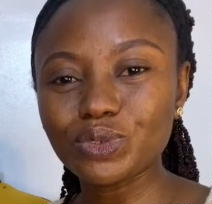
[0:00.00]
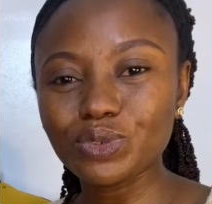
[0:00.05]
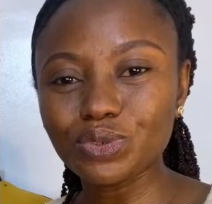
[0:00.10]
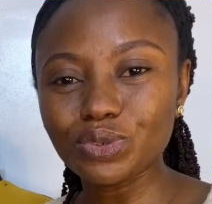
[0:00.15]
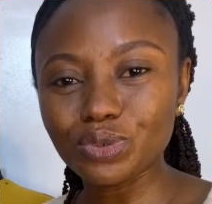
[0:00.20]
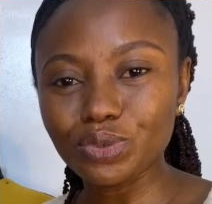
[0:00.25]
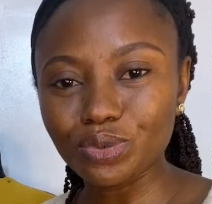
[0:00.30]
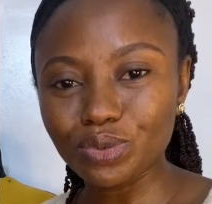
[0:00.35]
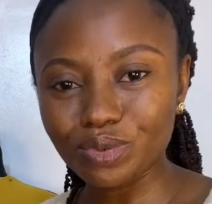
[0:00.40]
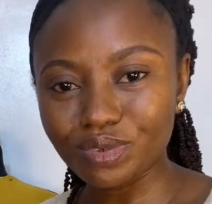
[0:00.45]

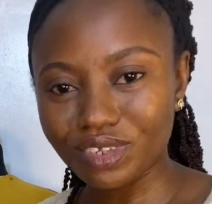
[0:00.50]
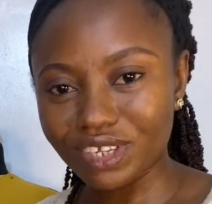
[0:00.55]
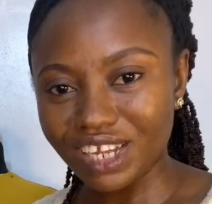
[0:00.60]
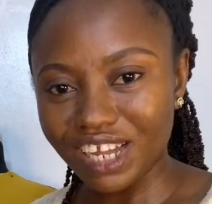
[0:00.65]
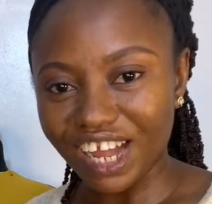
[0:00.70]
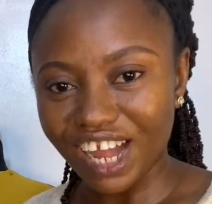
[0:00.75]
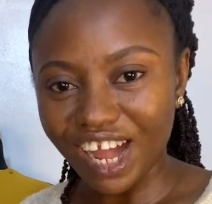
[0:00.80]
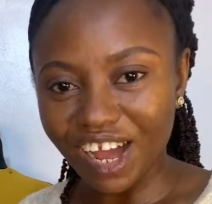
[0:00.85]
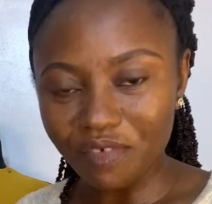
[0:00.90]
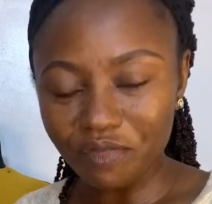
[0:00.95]
to
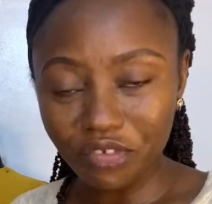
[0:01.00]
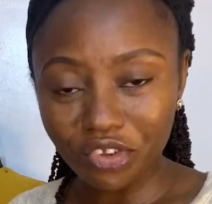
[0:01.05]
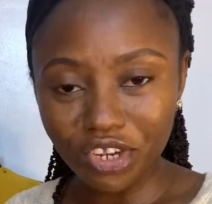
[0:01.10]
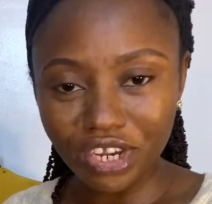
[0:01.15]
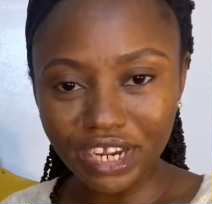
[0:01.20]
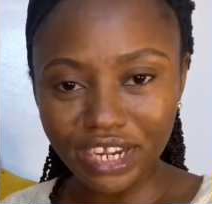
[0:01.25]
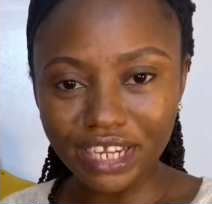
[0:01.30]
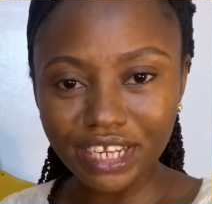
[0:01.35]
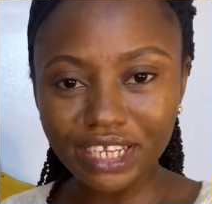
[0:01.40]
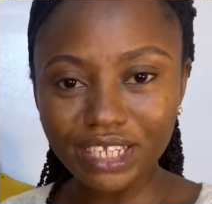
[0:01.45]
have you
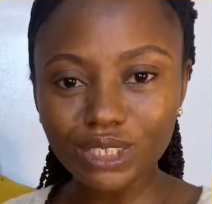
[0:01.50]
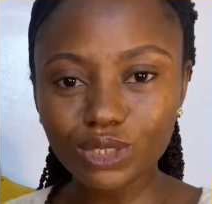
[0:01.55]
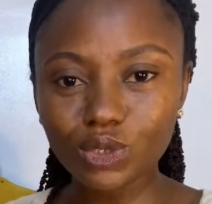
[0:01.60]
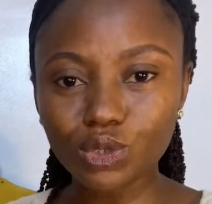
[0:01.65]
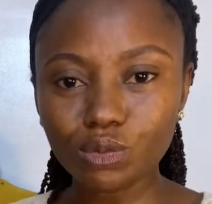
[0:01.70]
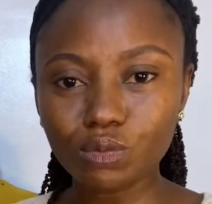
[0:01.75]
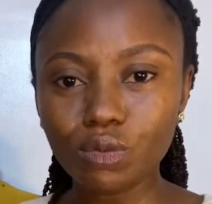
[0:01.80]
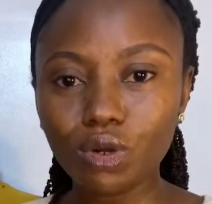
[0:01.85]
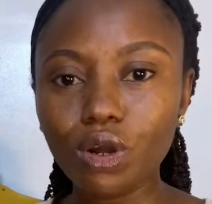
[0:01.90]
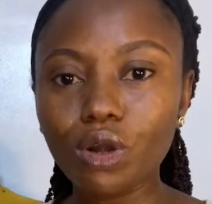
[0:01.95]
here again
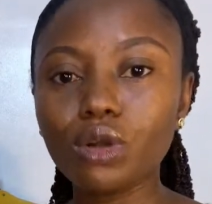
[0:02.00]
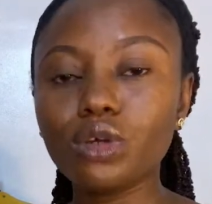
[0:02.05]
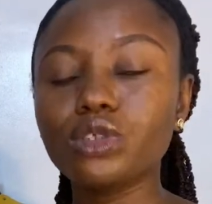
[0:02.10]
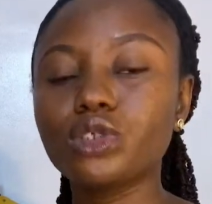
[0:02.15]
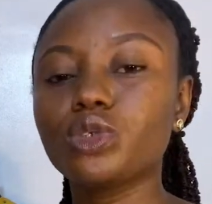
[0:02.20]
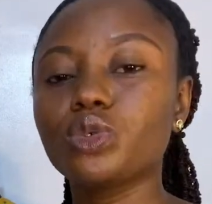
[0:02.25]
tomorrow.